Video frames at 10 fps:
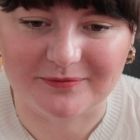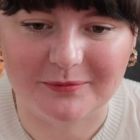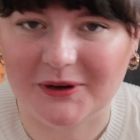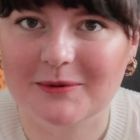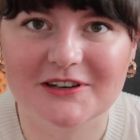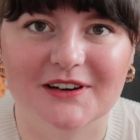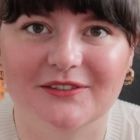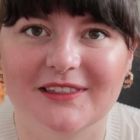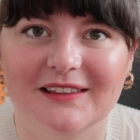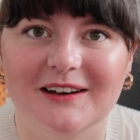pretty much
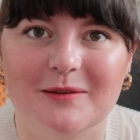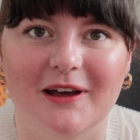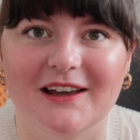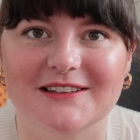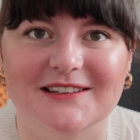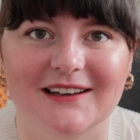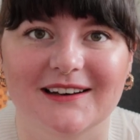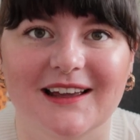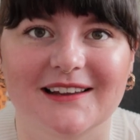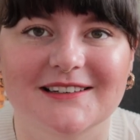everything that I buy is
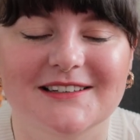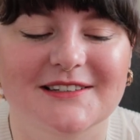secondhand.